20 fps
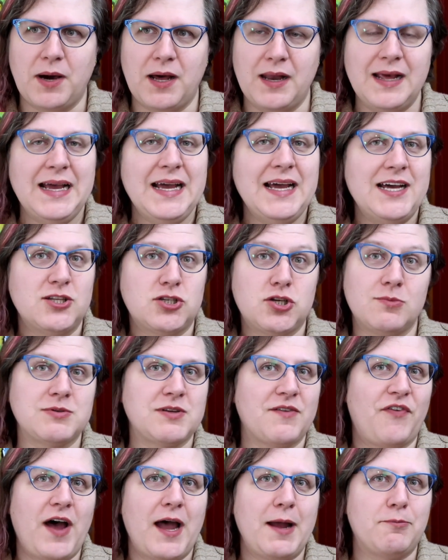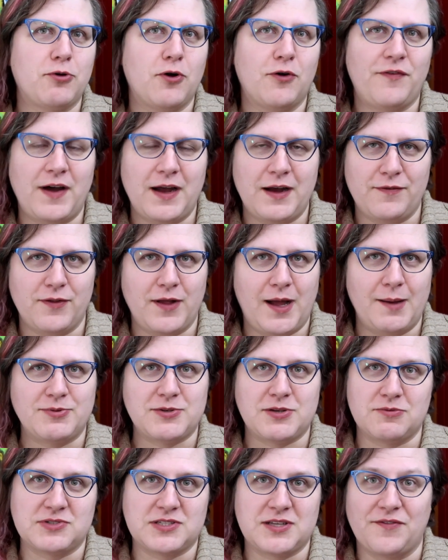But in terms of high profile
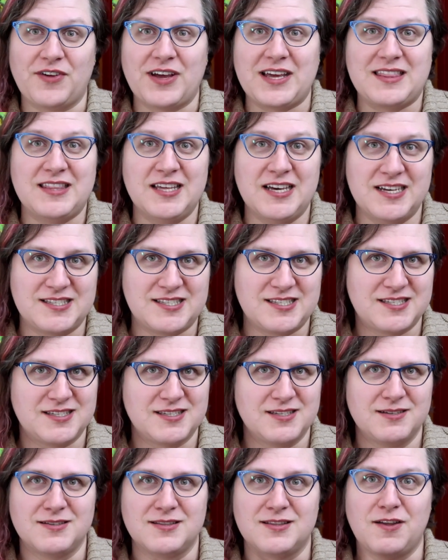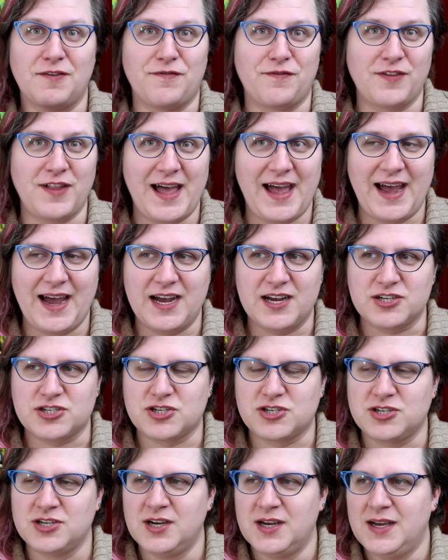flops, there was stuff like this, The
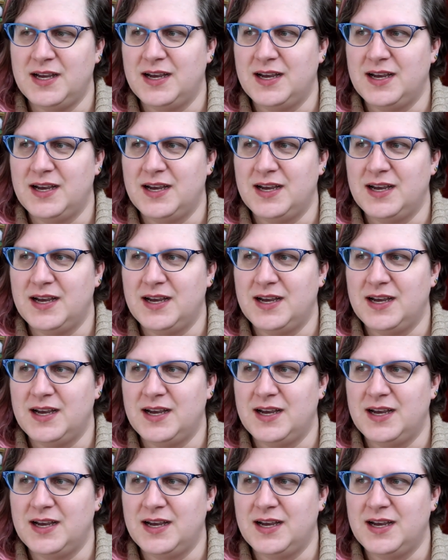Flash,